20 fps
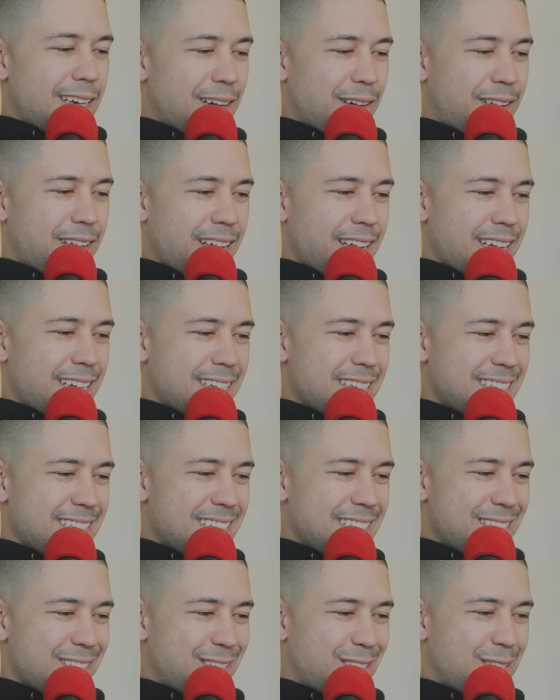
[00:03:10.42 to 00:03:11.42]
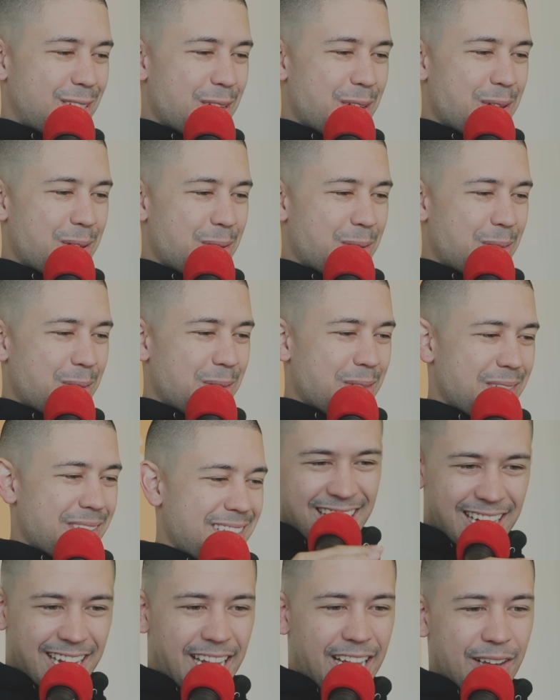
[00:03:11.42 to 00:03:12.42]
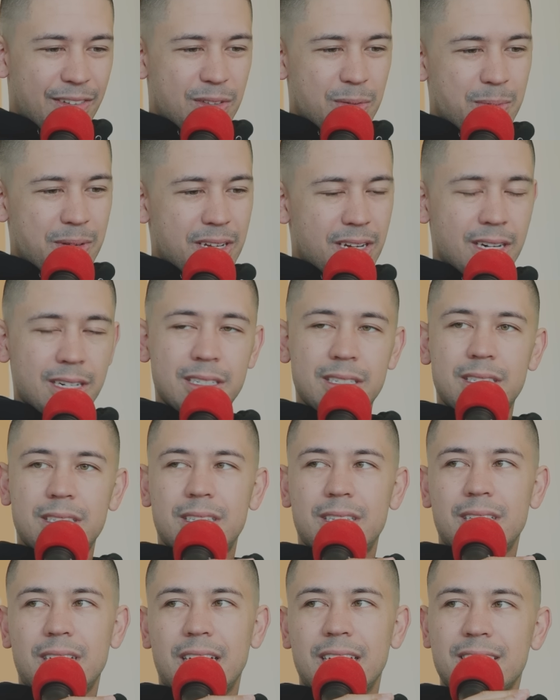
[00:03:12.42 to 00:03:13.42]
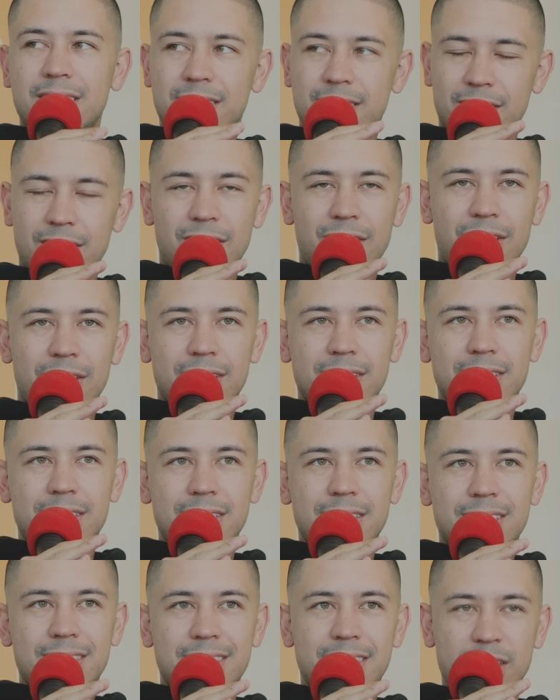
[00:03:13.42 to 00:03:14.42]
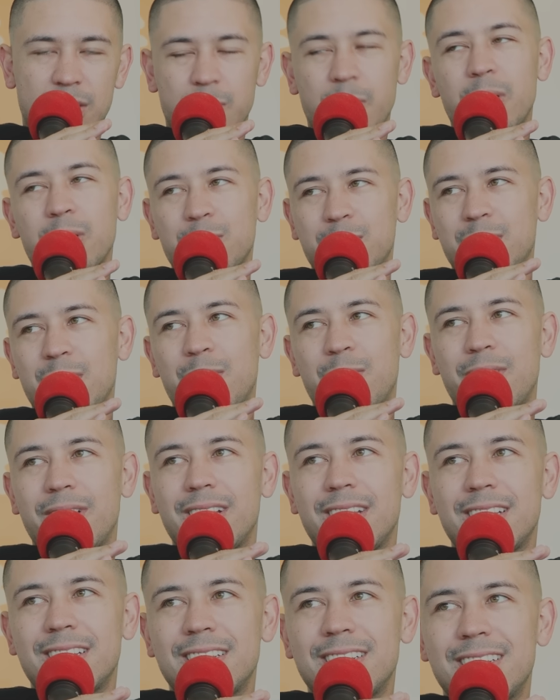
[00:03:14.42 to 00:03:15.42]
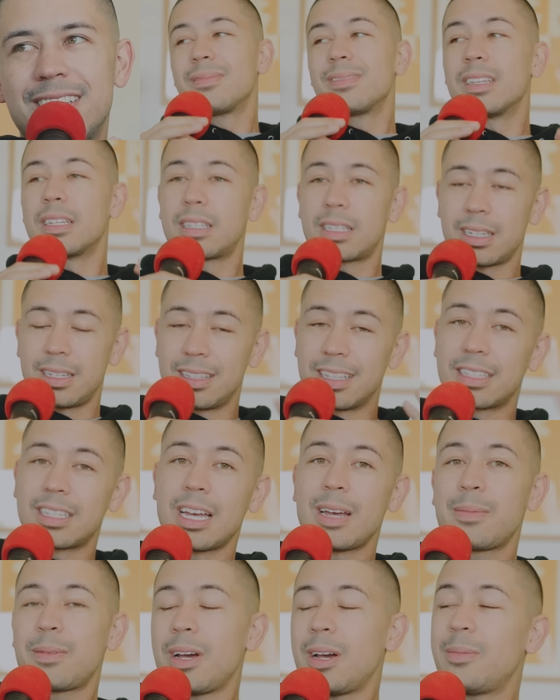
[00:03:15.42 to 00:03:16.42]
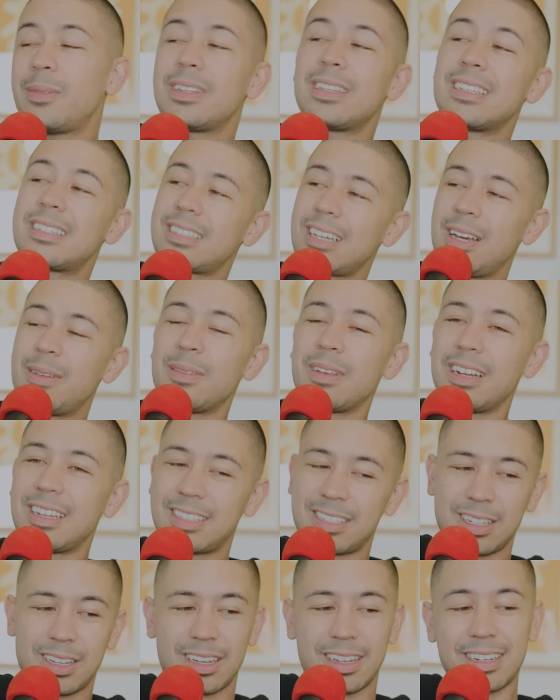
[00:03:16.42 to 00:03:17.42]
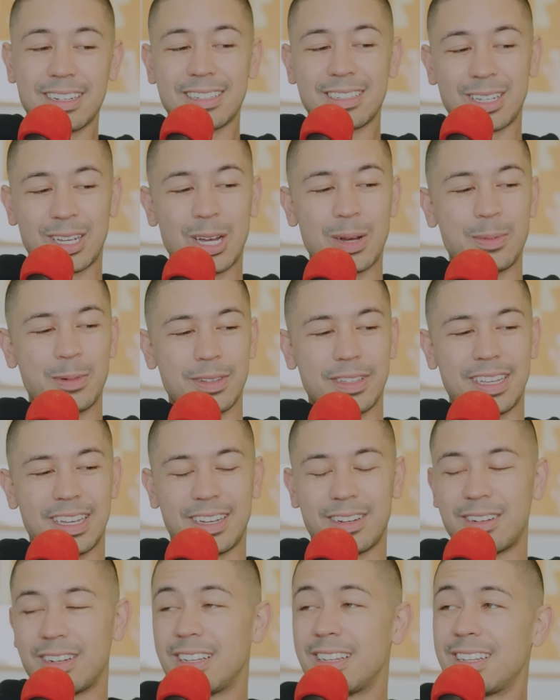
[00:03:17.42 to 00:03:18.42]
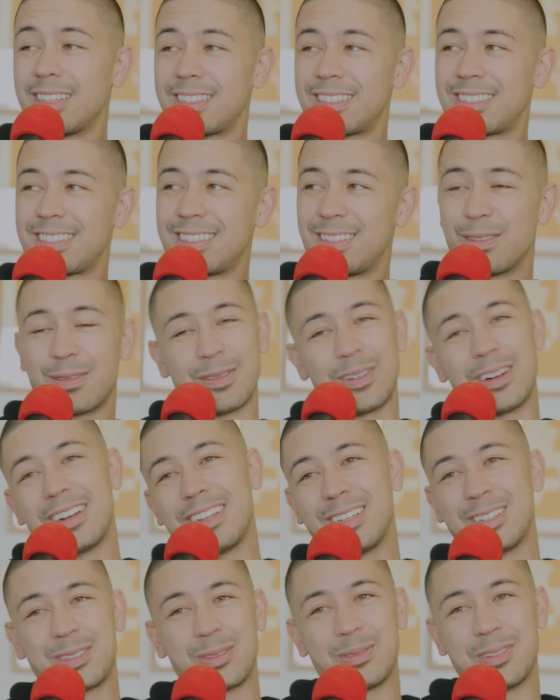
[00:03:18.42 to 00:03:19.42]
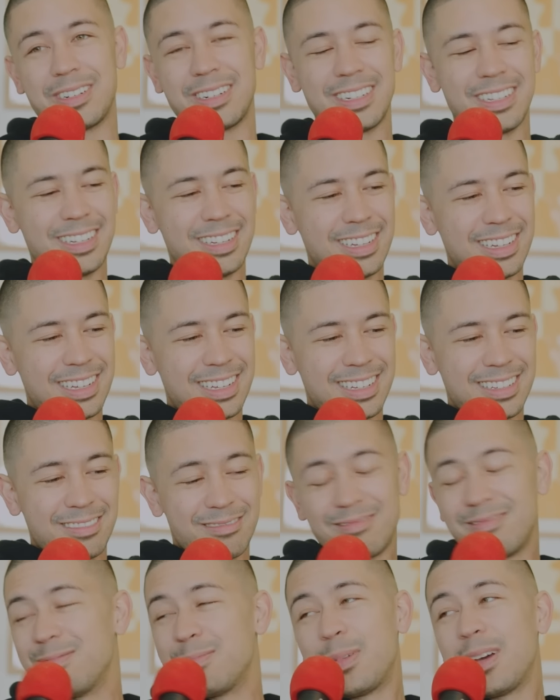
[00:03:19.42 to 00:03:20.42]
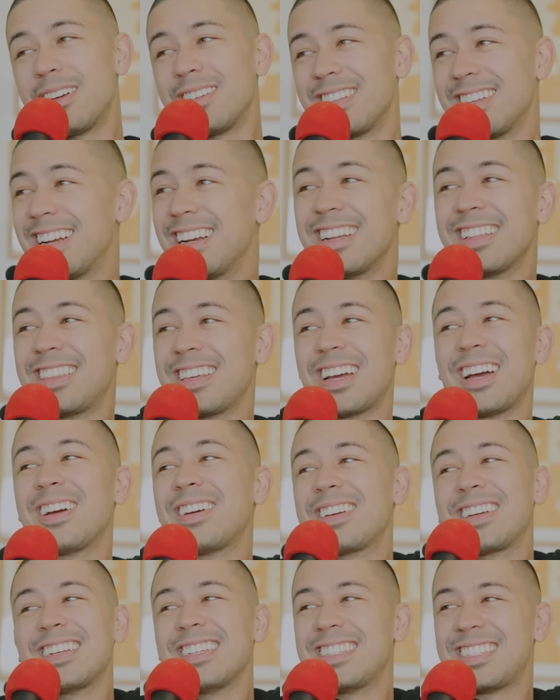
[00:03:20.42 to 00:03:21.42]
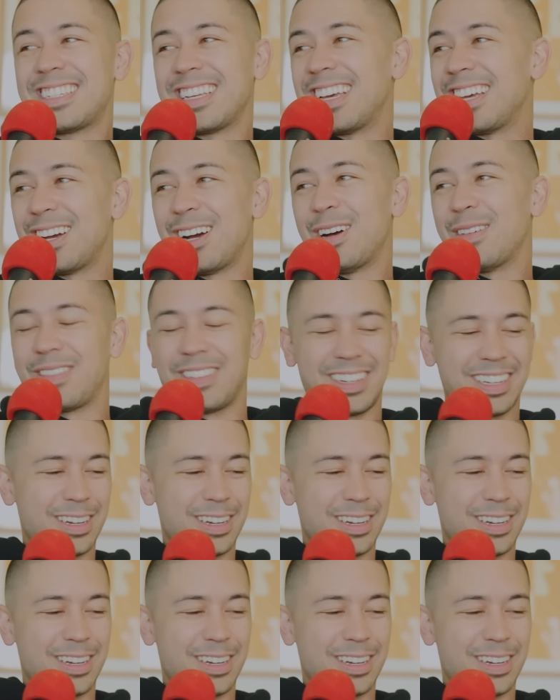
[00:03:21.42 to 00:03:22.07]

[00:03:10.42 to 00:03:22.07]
Okay. So I have to be honest. I saw this post already. The top comment at the time that I saw it is a couple down, and it's the funniest one. Better than anything I could say off the